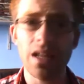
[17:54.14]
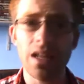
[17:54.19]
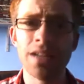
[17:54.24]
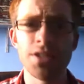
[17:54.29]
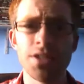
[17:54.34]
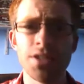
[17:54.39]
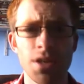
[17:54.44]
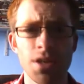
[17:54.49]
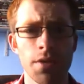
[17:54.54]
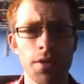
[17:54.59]

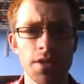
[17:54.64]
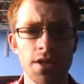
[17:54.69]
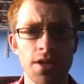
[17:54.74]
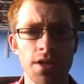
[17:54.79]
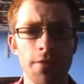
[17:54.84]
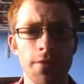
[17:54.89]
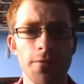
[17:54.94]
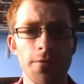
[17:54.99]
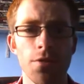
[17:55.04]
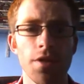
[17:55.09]
and so on and
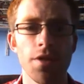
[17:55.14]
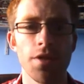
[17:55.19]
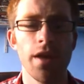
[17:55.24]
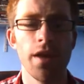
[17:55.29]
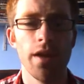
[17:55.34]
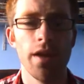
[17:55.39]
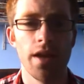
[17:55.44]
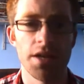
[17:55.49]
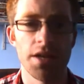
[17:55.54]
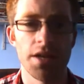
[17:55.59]
so forth,
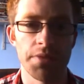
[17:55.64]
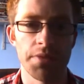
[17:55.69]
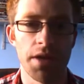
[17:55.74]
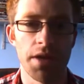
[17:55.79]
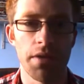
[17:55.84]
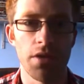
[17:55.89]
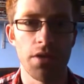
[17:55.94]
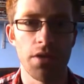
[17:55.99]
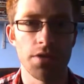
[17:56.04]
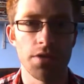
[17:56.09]
as we go
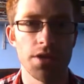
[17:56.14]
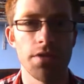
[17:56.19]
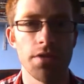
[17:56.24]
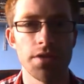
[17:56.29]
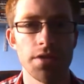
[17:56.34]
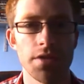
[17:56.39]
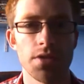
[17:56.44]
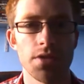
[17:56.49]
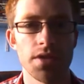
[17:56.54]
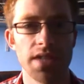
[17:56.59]
along so you
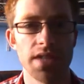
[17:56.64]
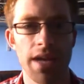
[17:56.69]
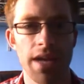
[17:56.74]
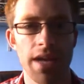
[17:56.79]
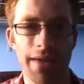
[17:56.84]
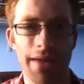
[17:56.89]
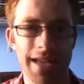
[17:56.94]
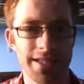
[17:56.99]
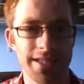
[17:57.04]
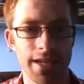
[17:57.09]
can sort of see how
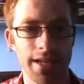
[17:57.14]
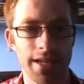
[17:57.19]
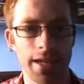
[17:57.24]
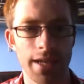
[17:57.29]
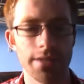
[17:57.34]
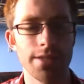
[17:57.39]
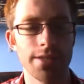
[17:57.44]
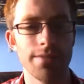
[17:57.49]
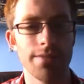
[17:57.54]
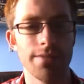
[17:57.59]
it
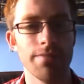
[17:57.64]
escalates.